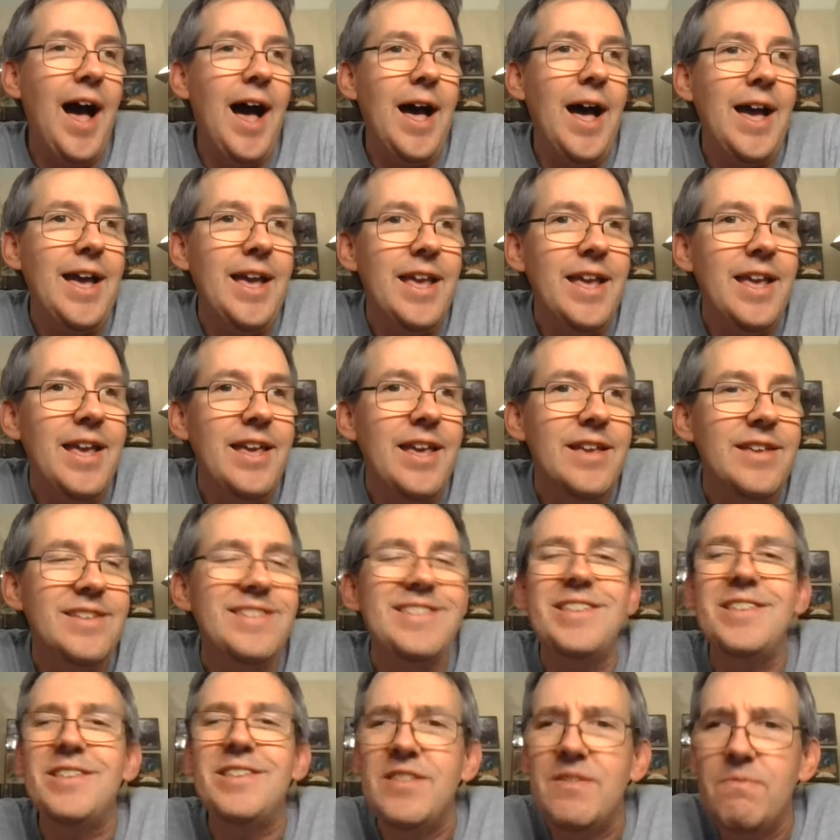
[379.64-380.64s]
I
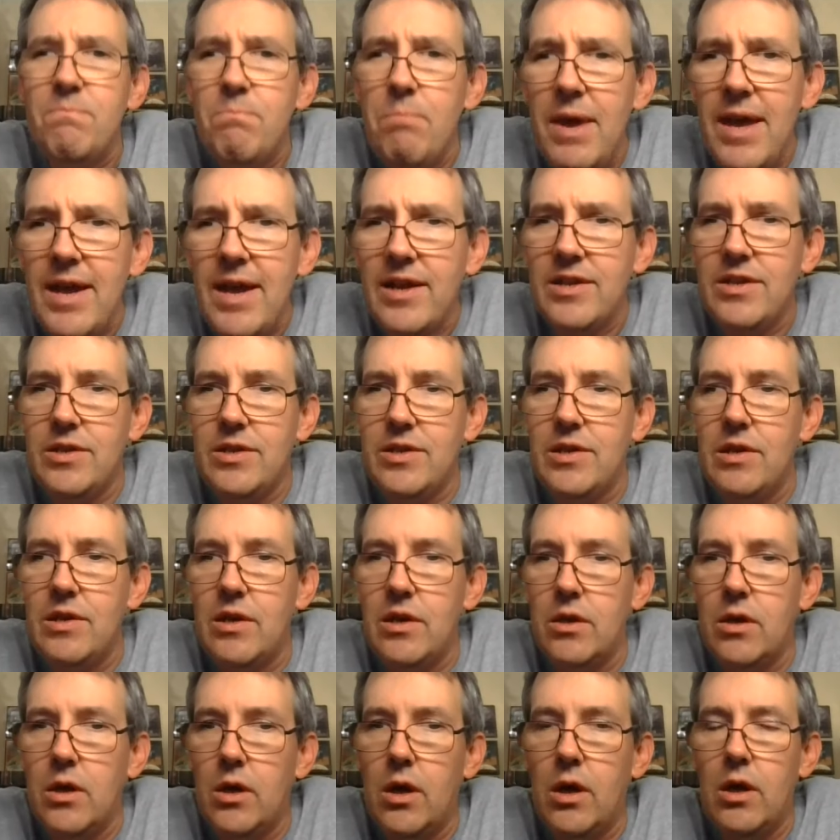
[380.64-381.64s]
suspect
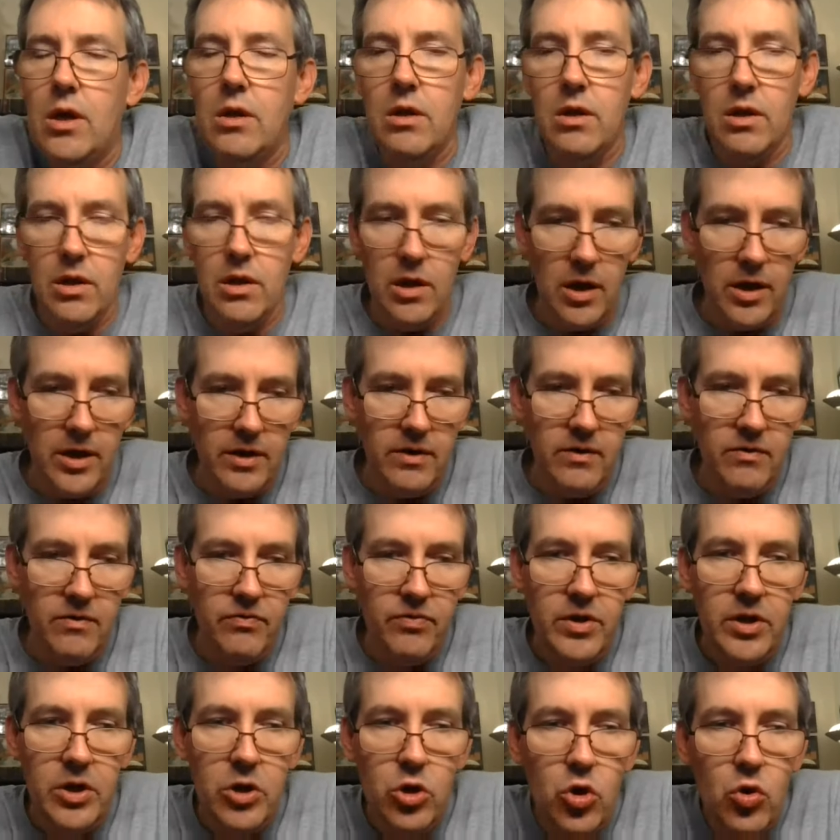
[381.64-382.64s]
a lot
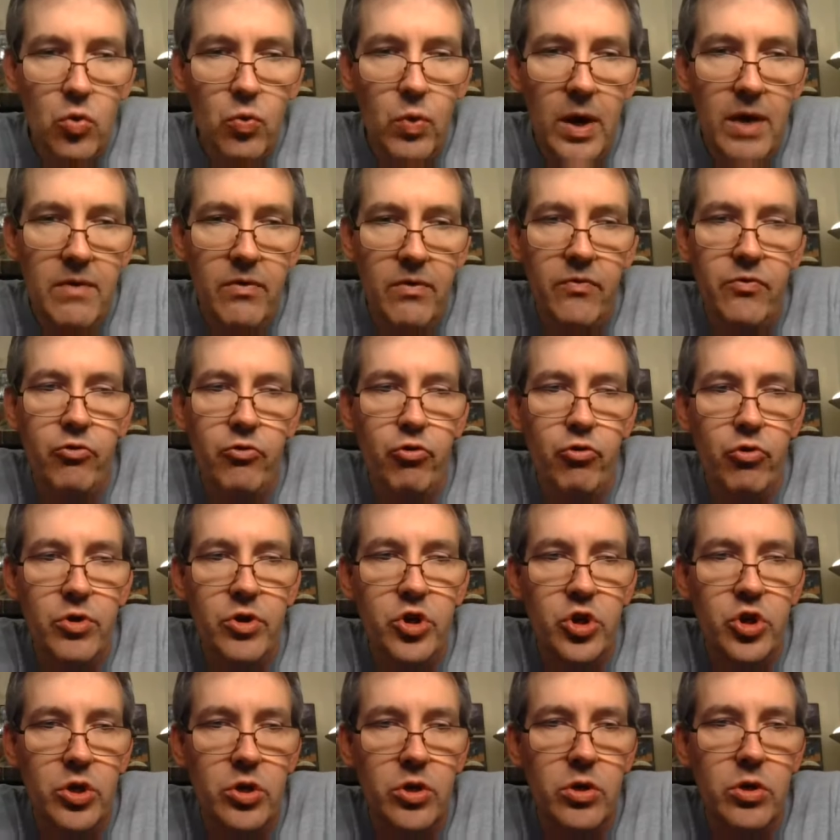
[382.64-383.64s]
of the new wave of
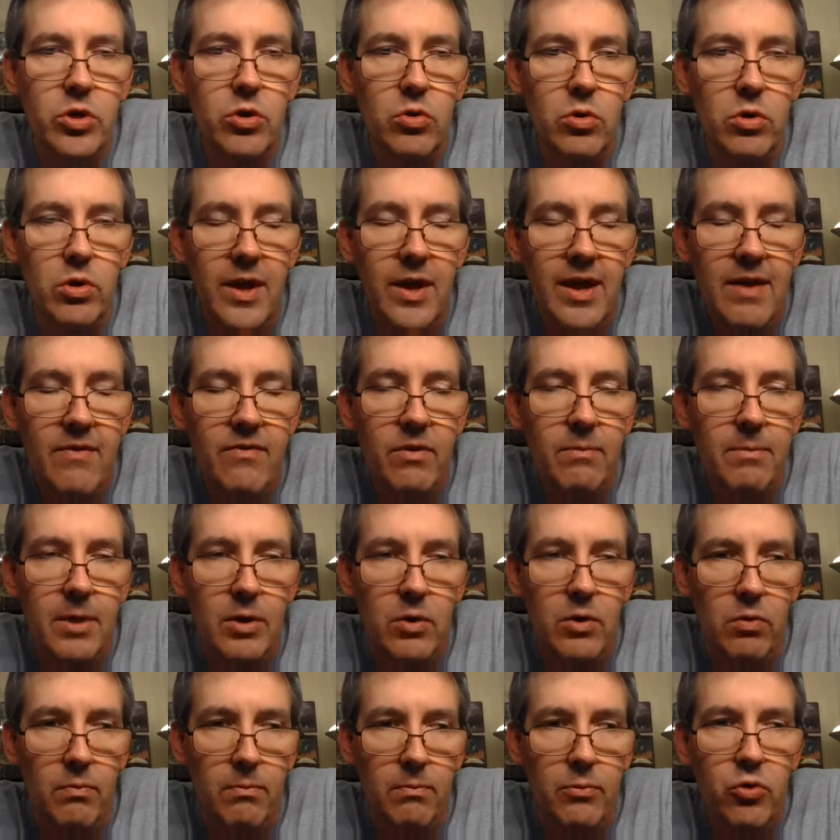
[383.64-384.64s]
traditional heavy
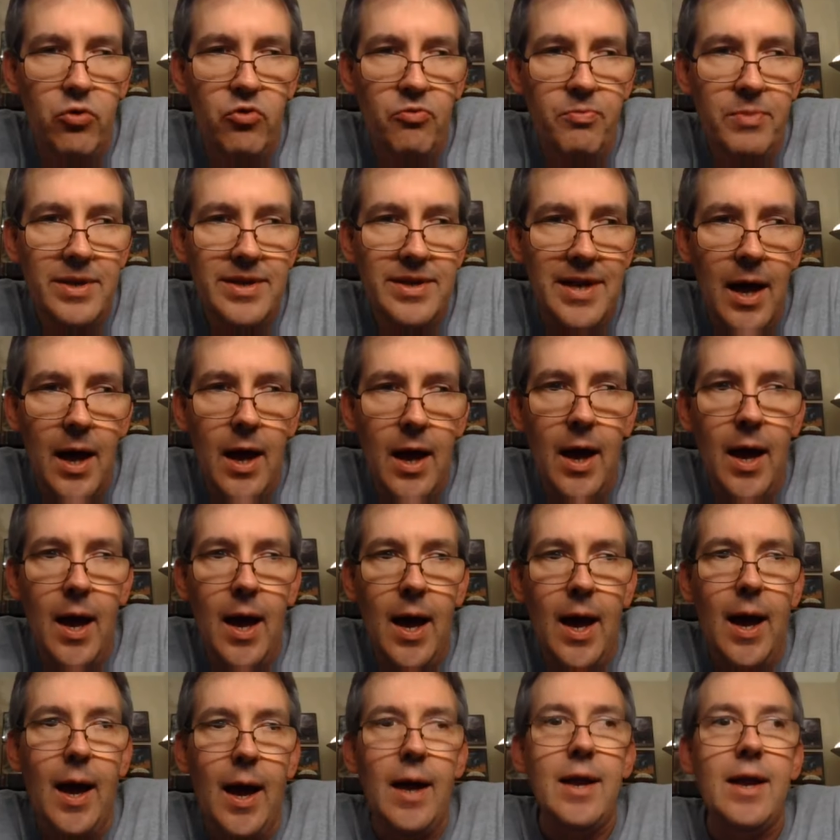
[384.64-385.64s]
metal movement
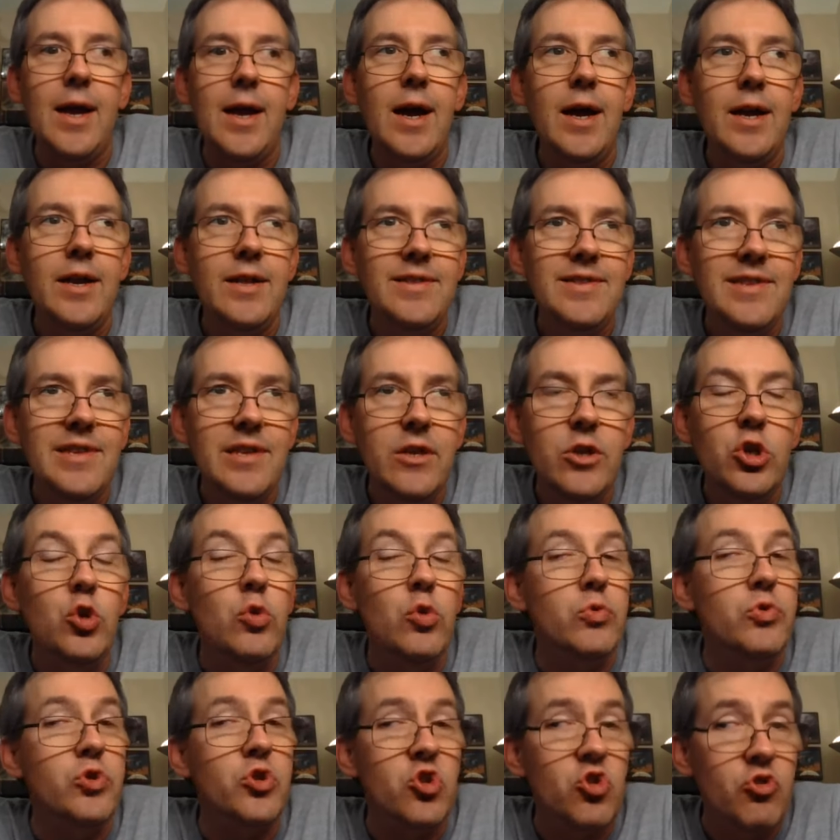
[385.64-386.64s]
got its
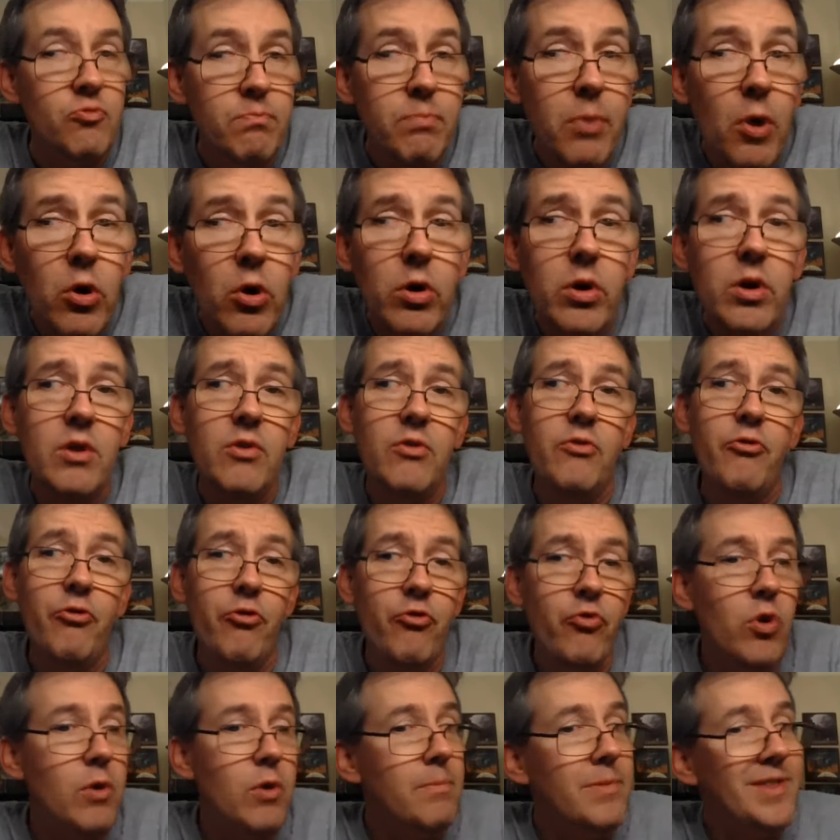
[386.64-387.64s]
initial spark
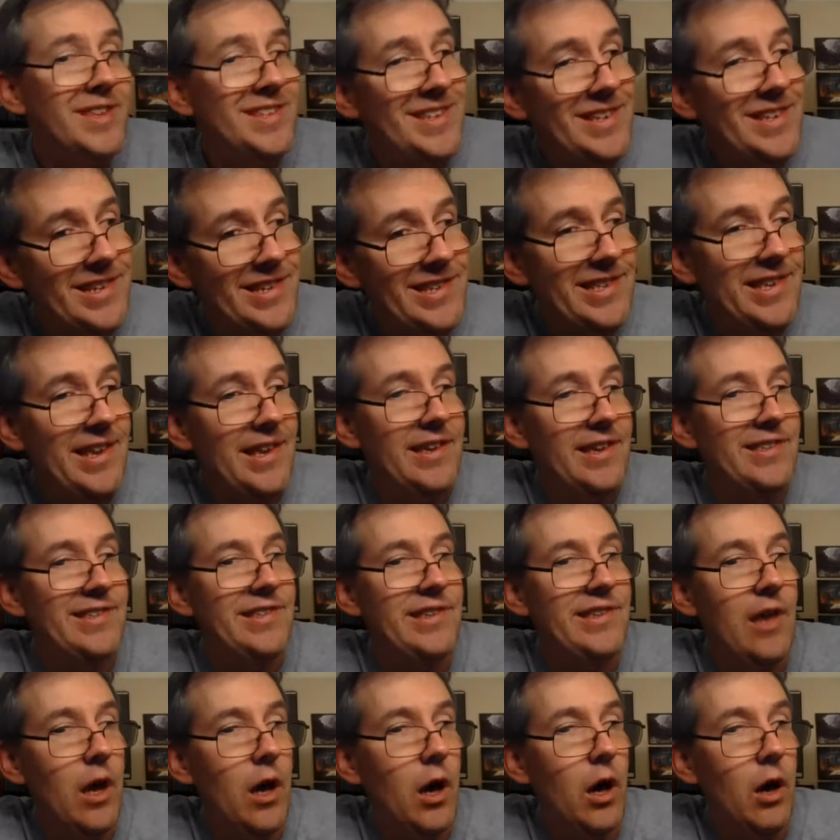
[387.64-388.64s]
from the
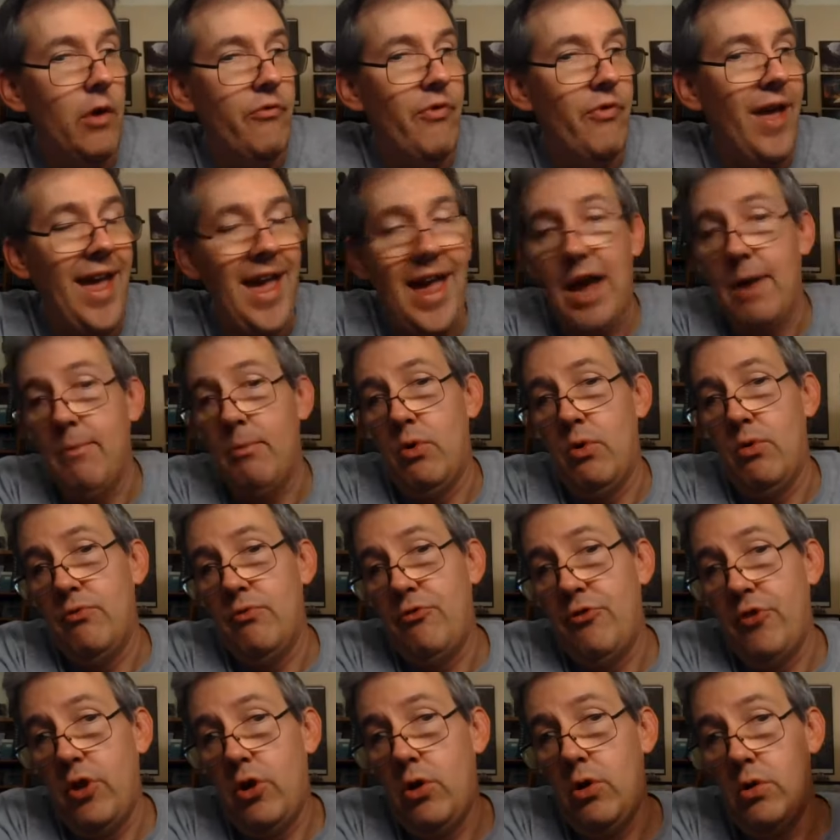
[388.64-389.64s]
success of
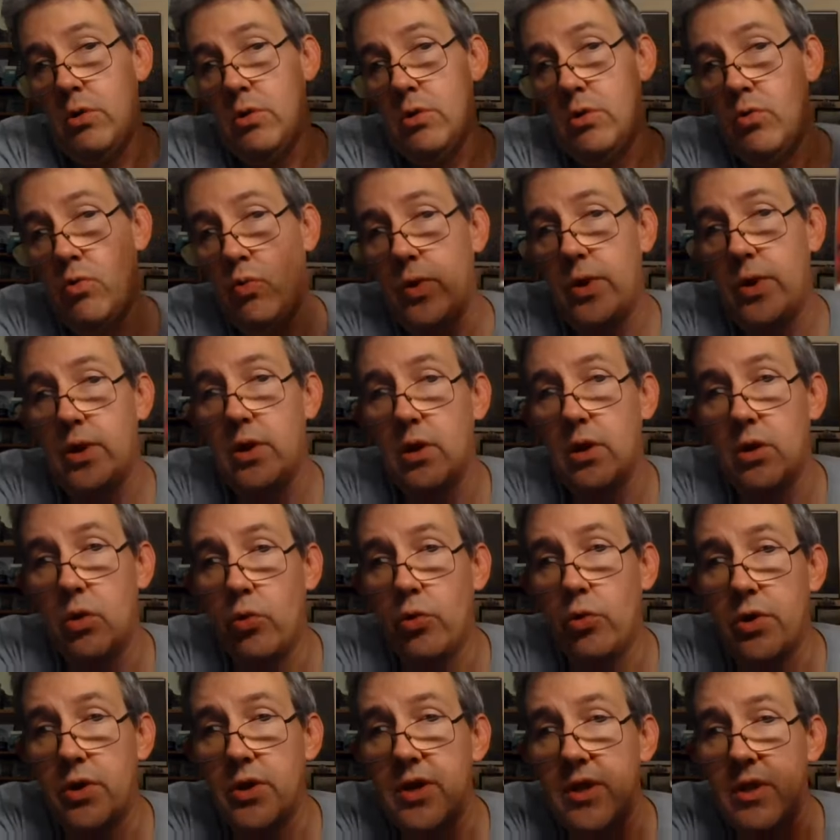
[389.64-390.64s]
Hammerfall when
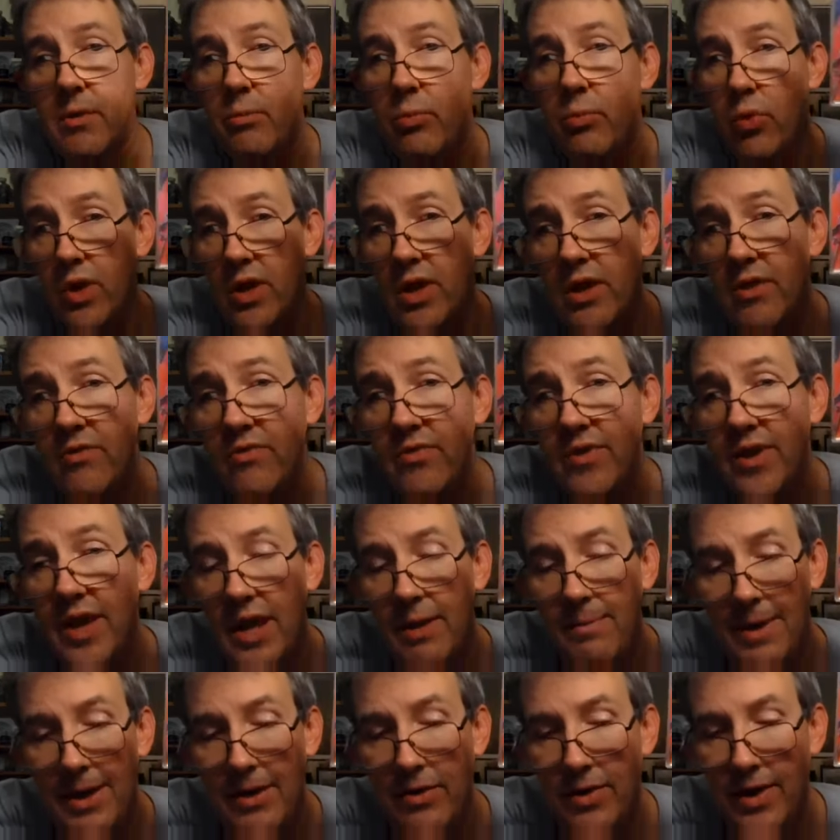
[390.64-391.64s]
Glory to the Brave
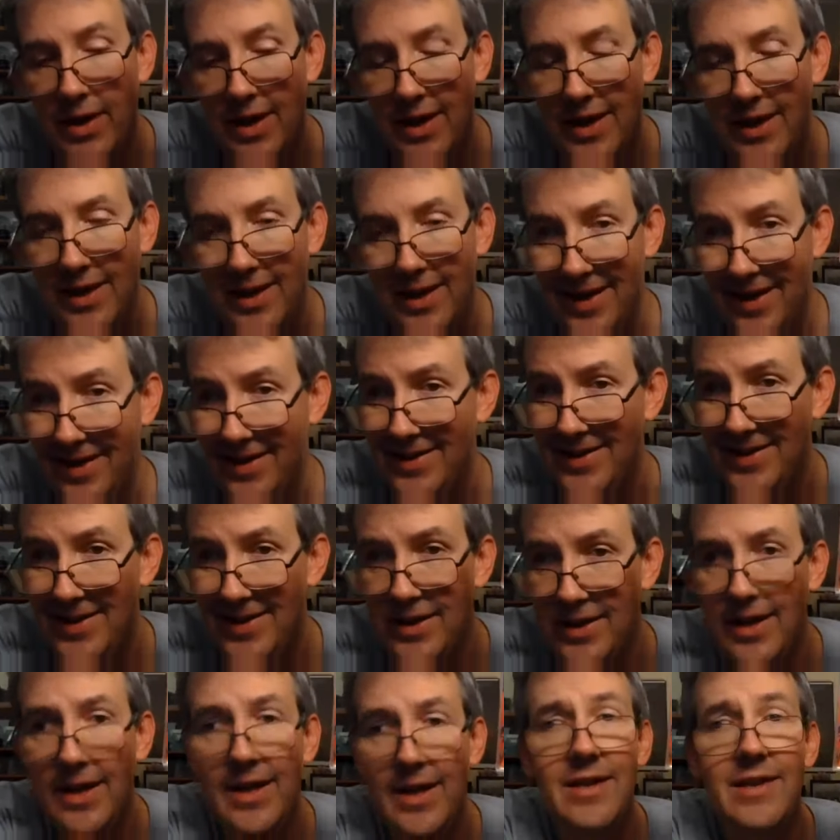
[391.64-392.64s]
came out in
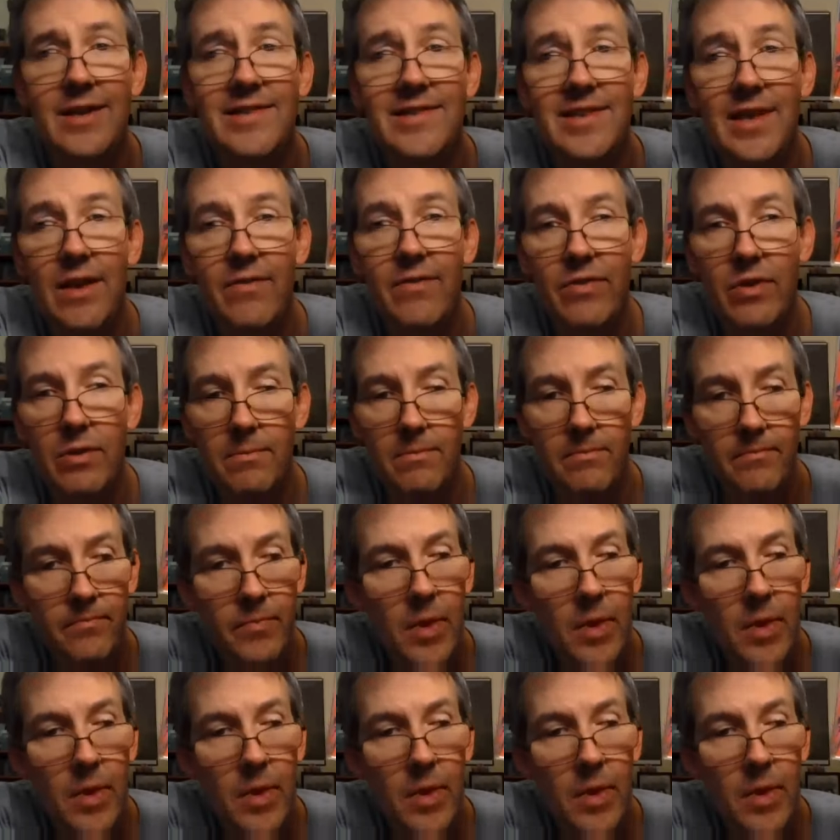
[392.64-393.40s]
1997.